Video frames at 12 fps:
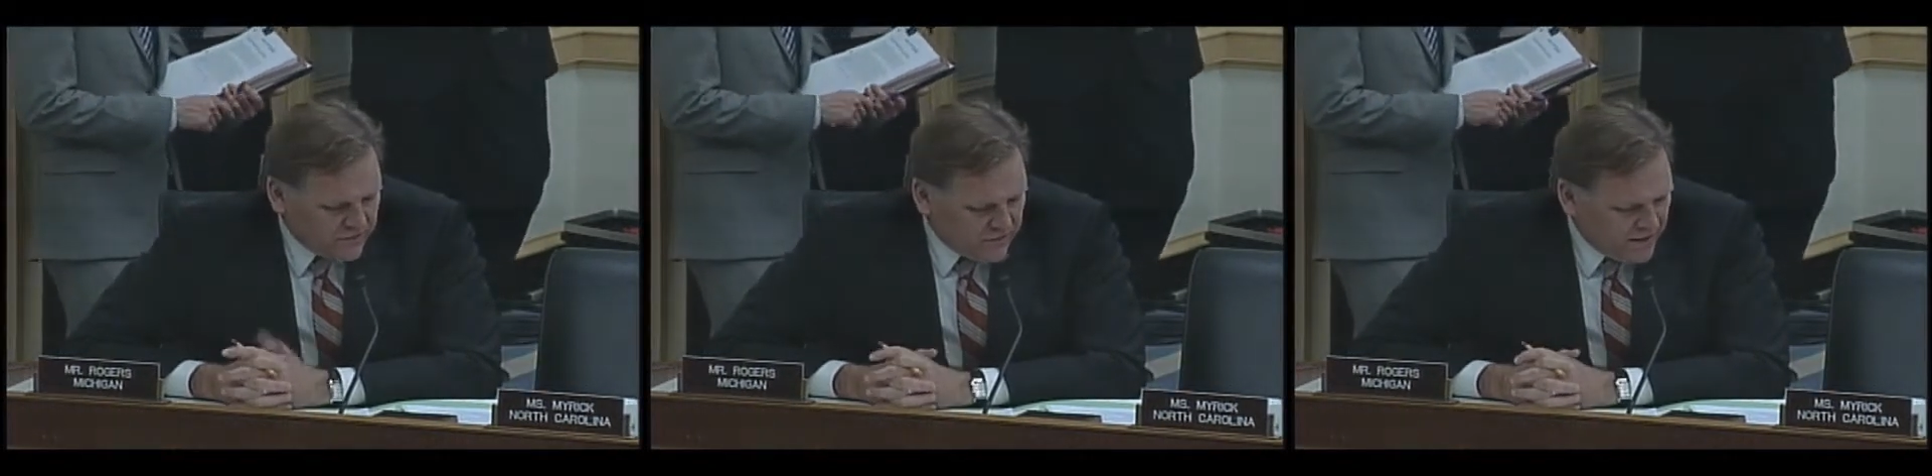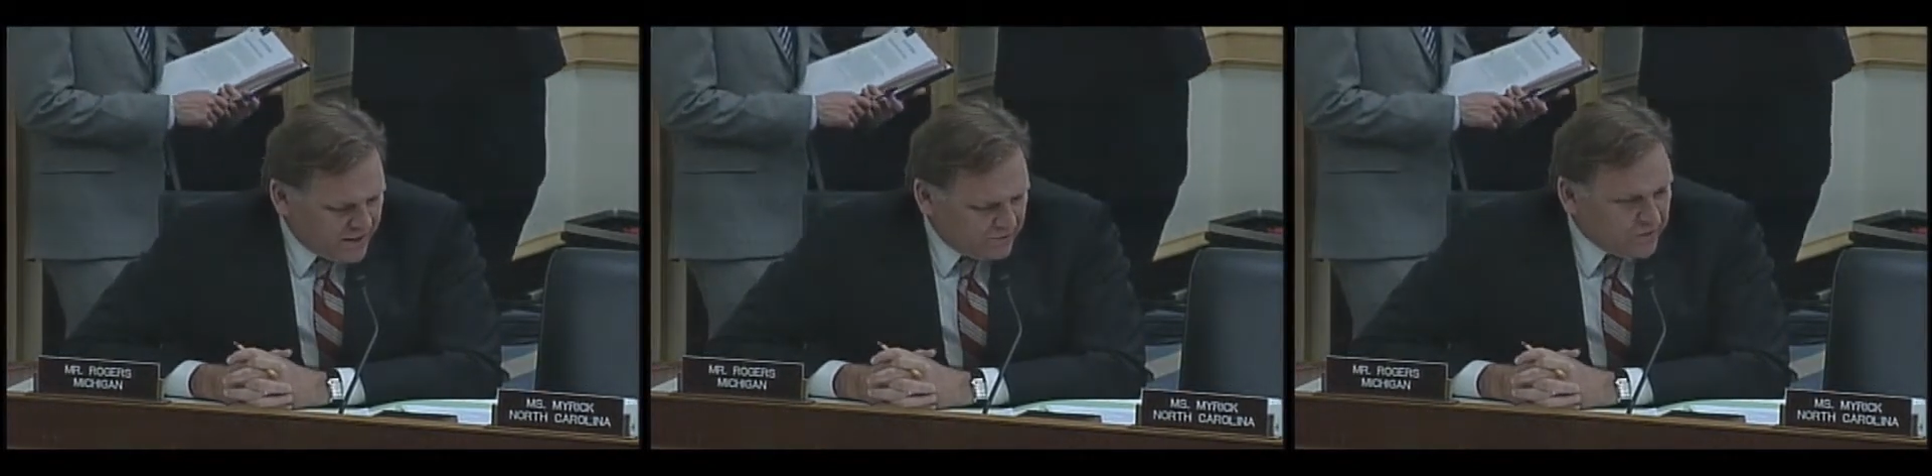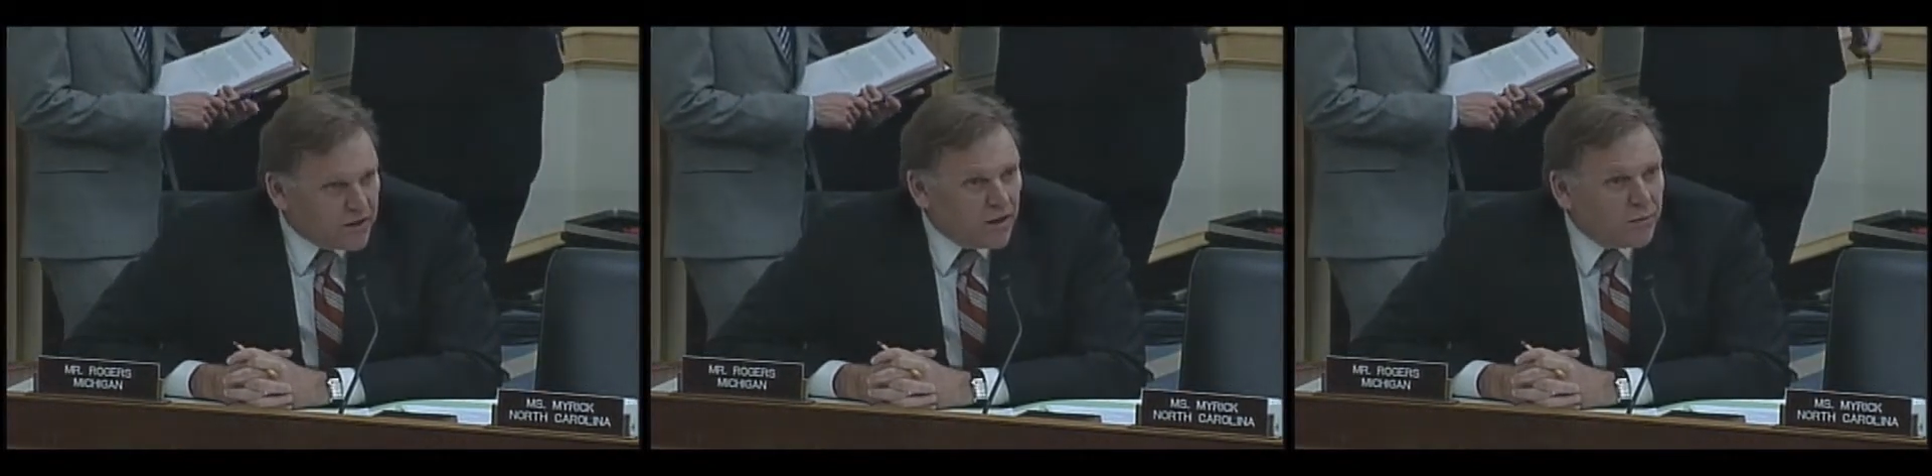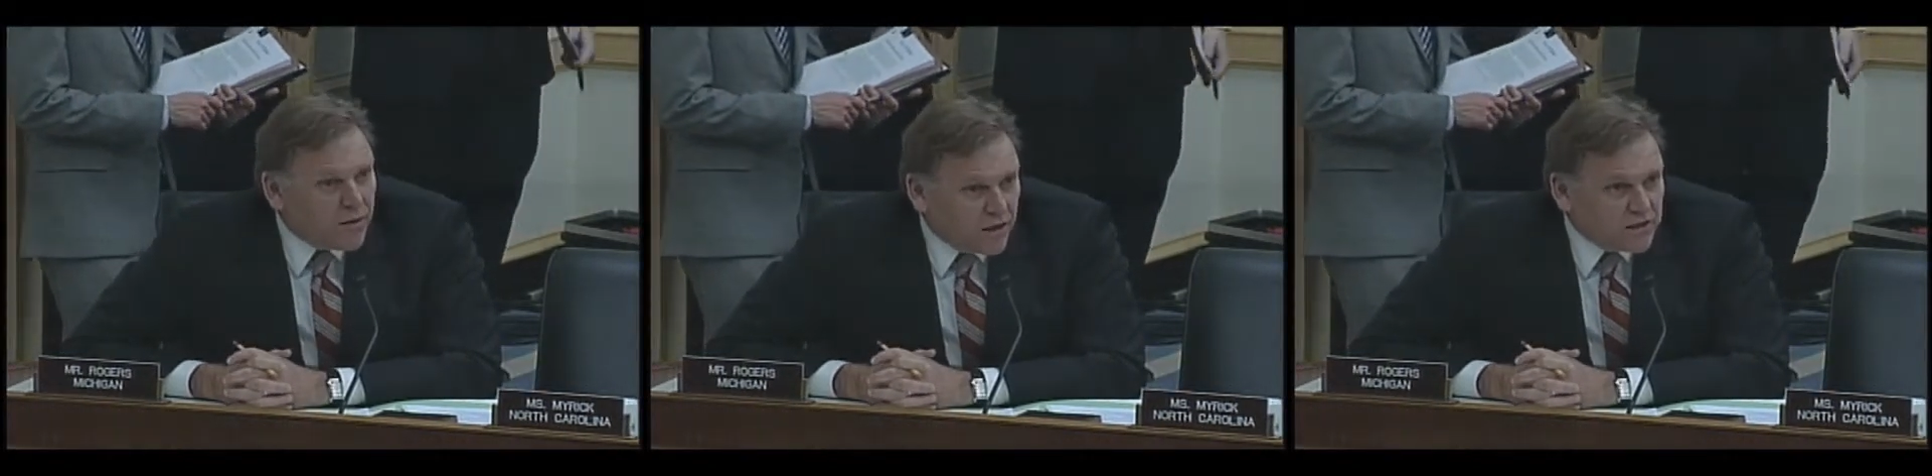so for that
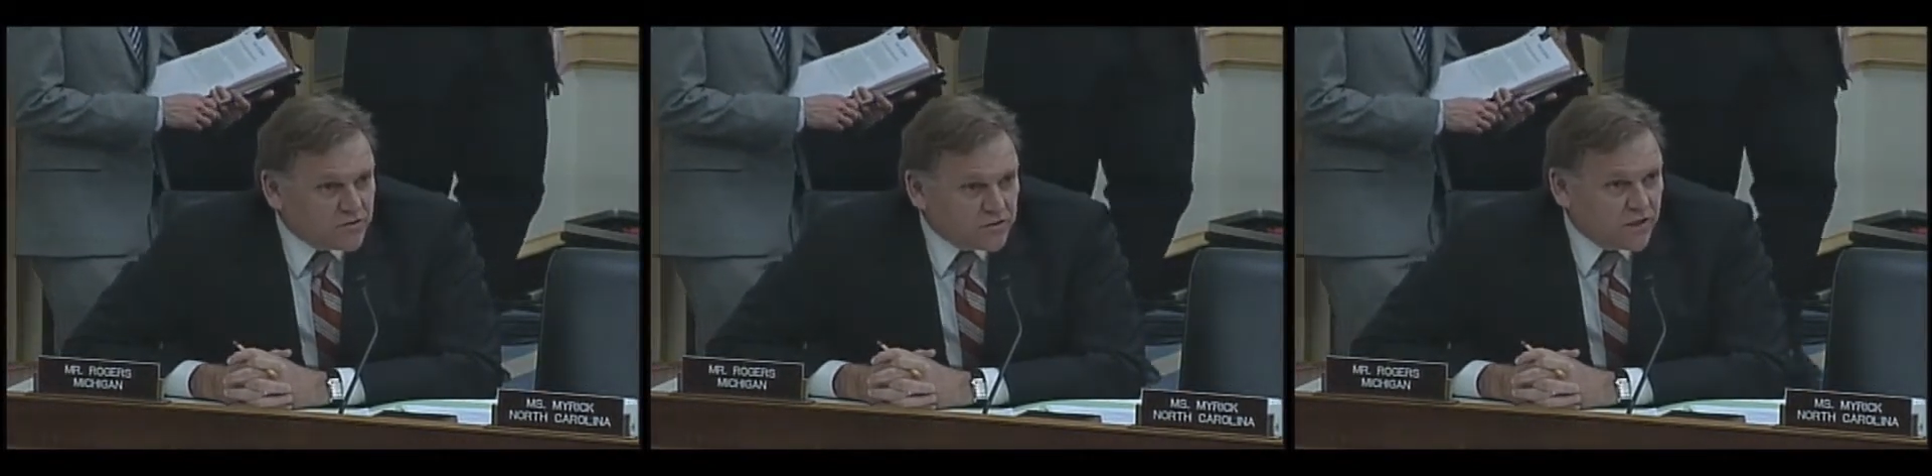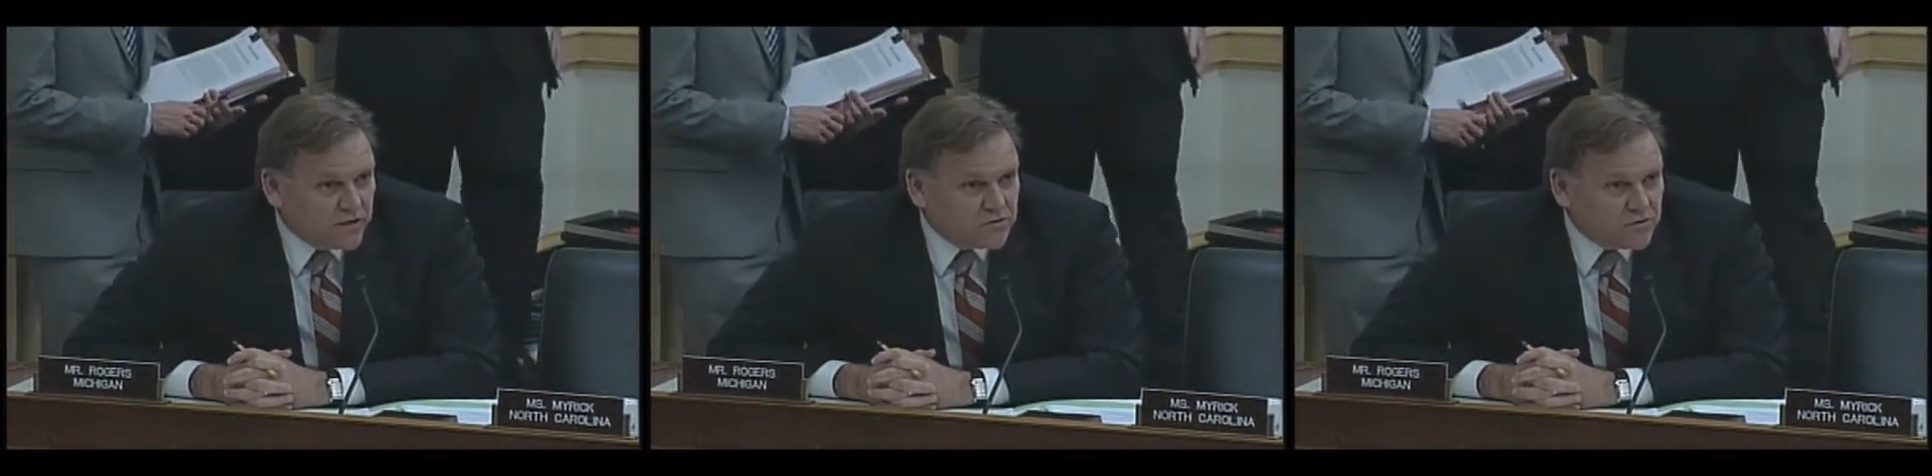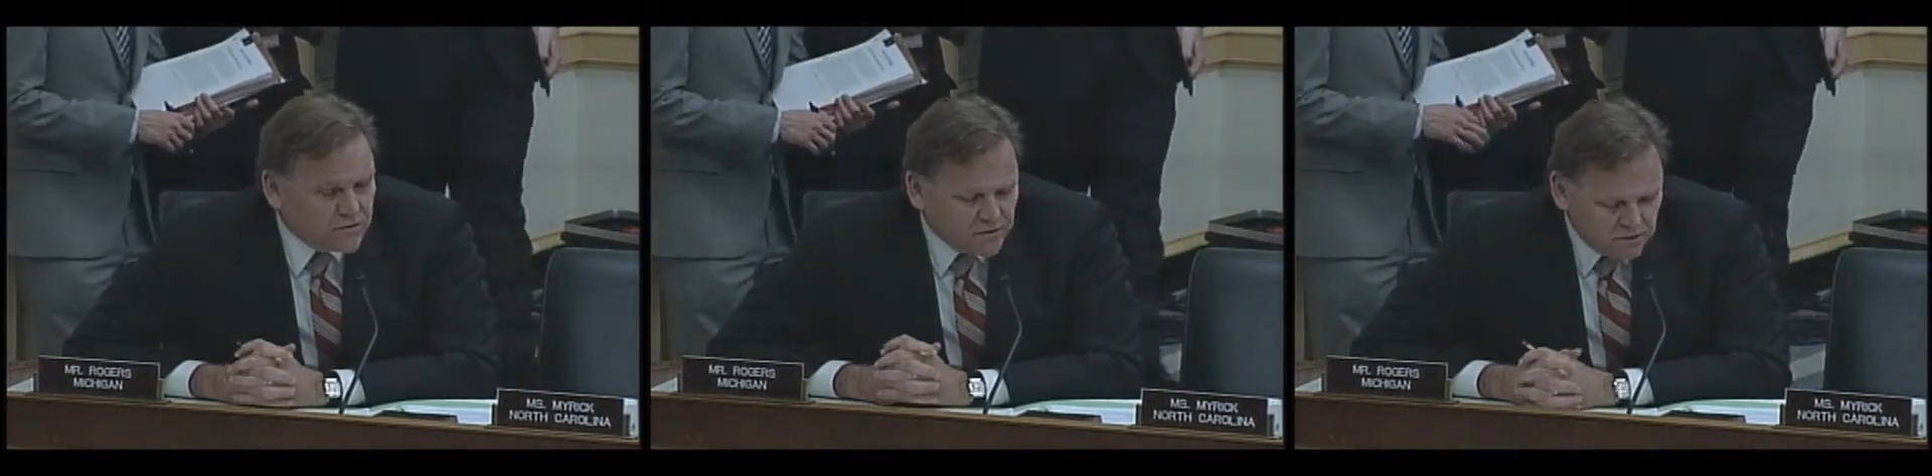I'm going to apologize